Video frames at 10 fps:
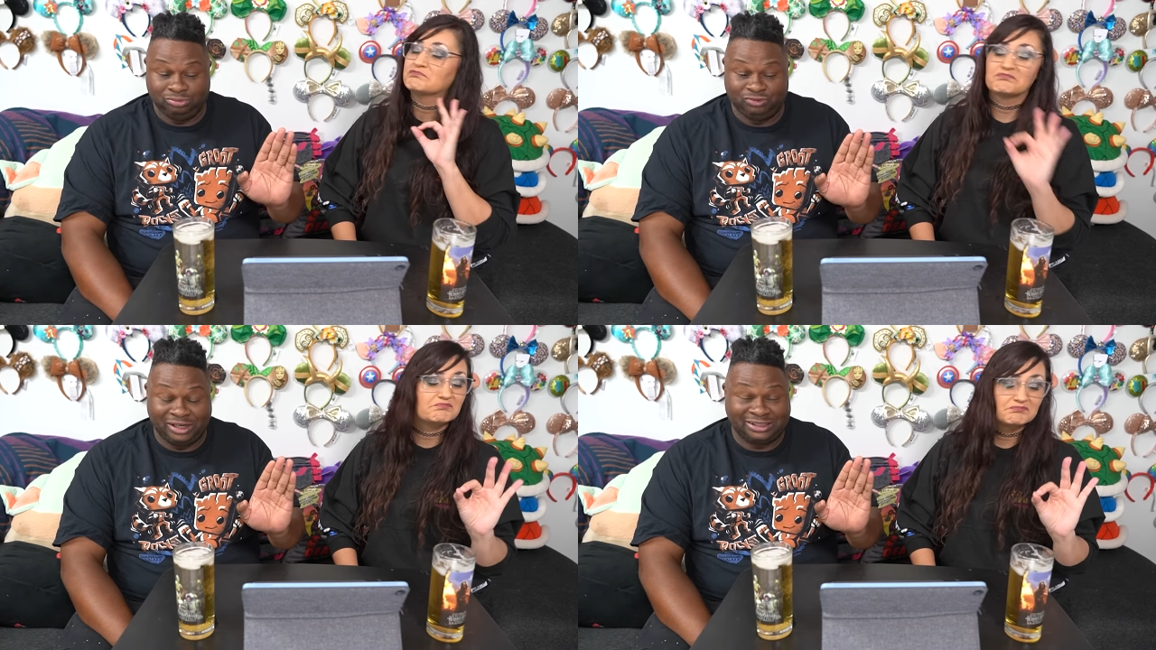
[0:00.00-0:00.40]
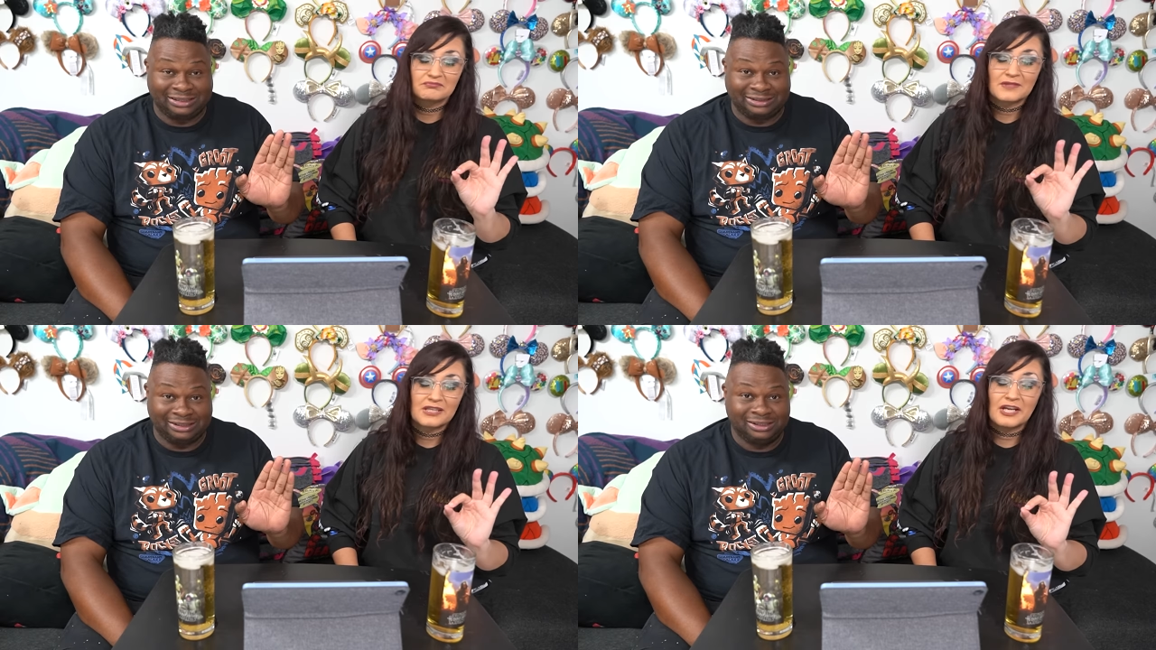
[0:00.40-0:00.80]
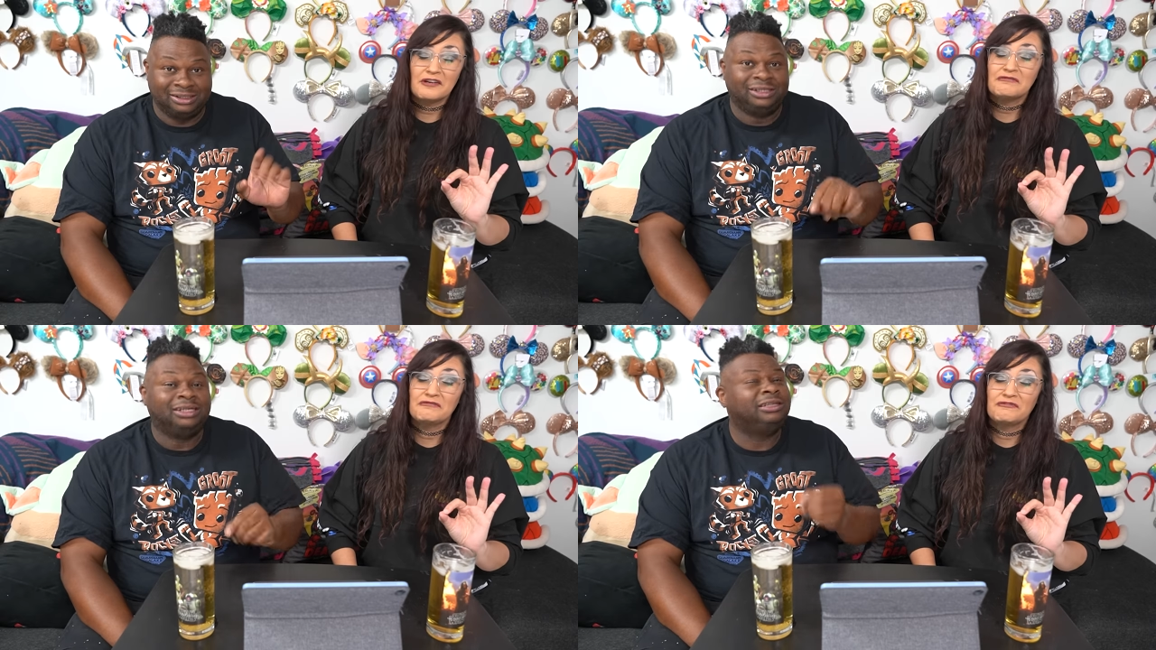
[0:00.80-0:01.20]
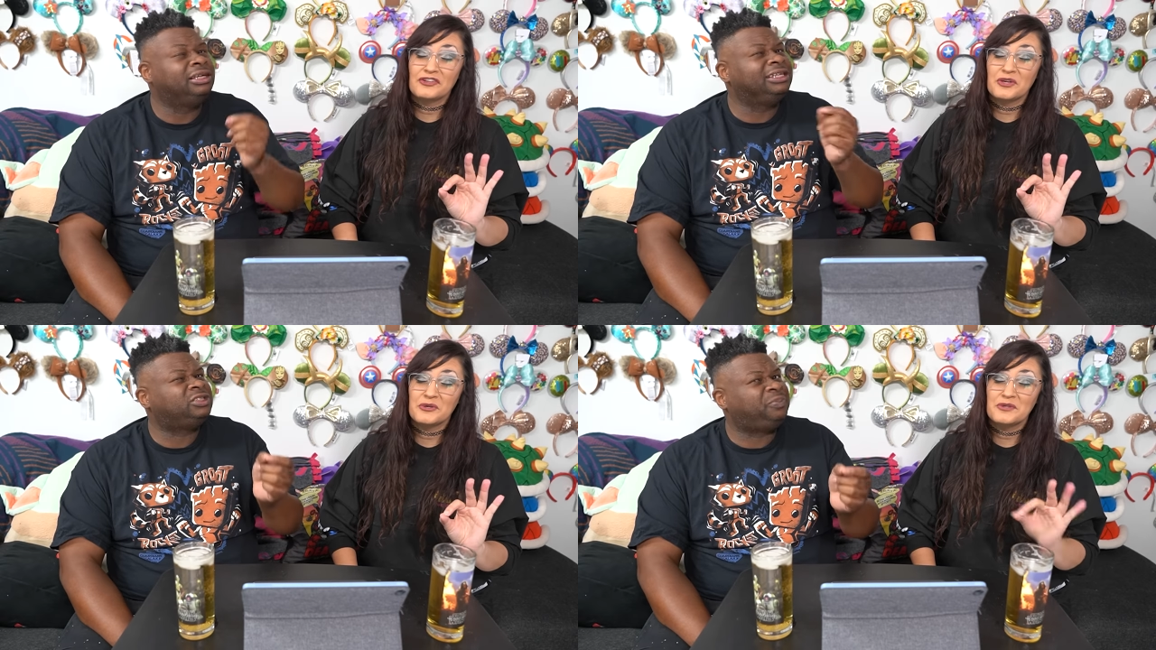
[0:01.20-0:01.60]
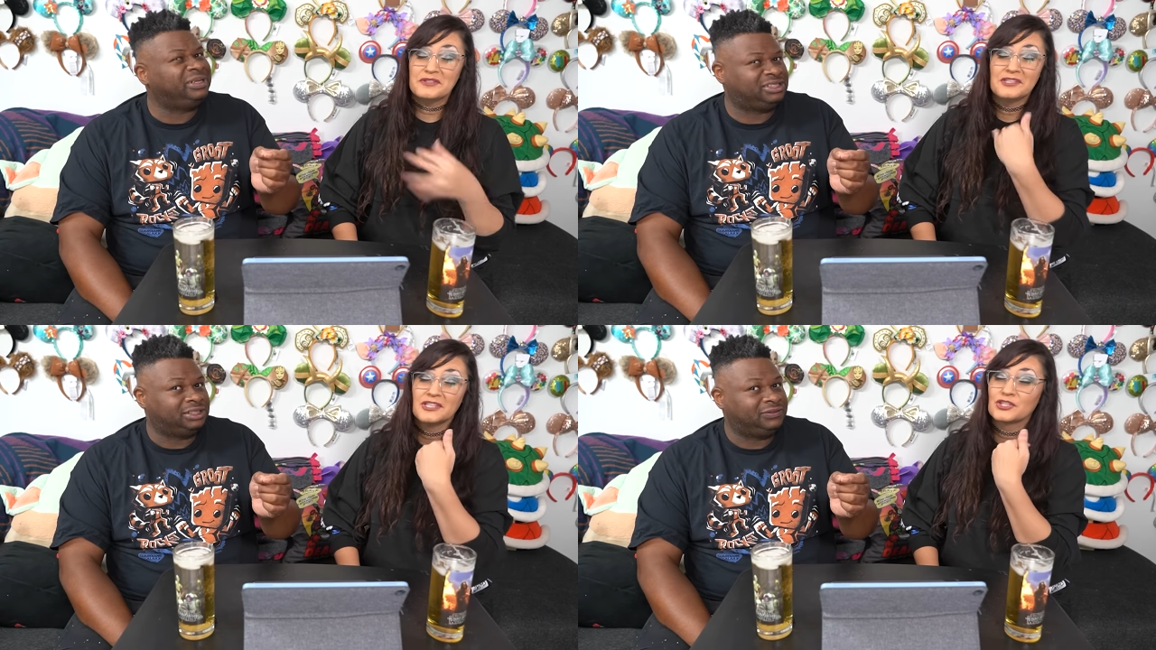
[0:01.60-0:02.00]
Speaker 1: Fantastic. are a Little
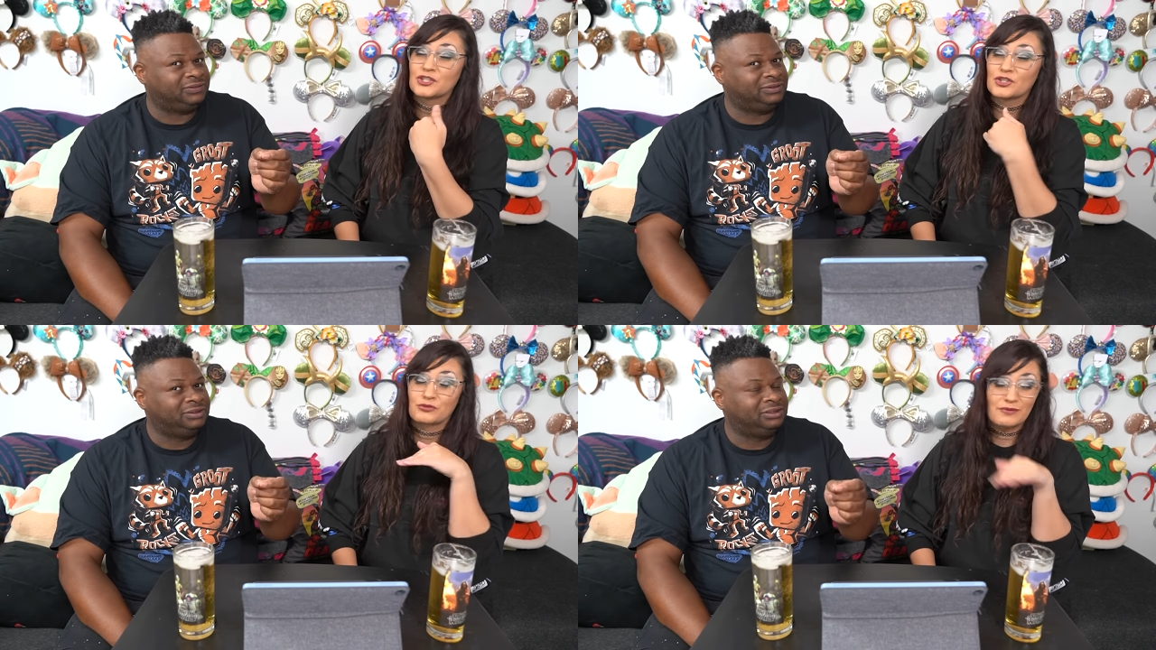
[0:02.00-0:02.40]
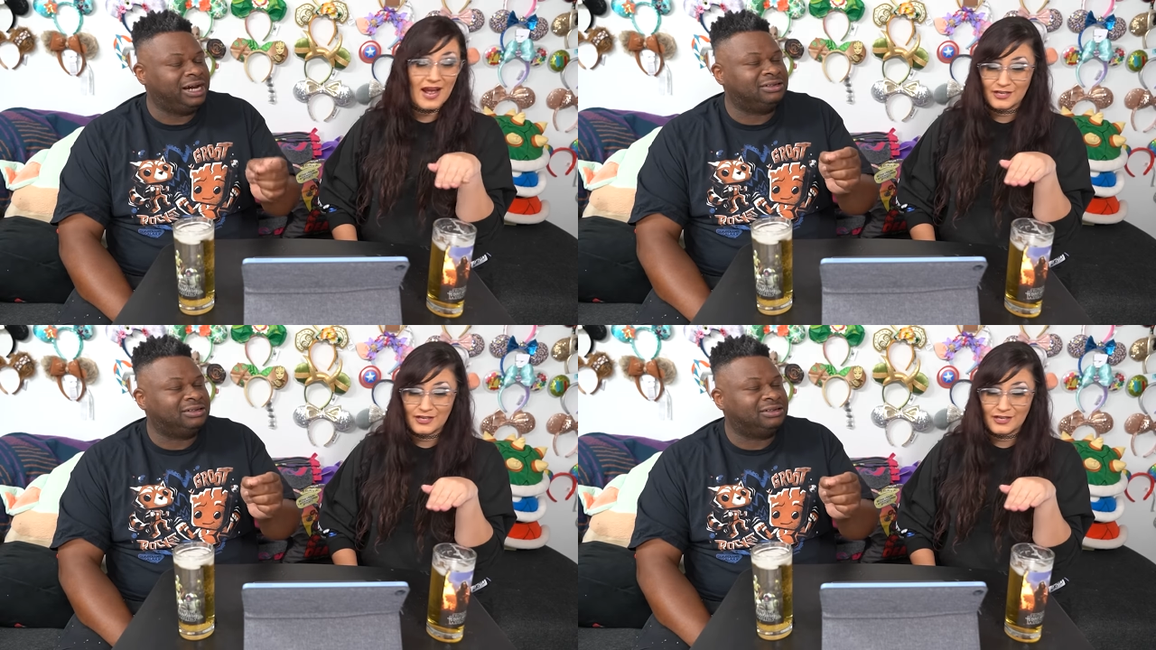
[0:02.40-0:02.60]
expensive, Trash.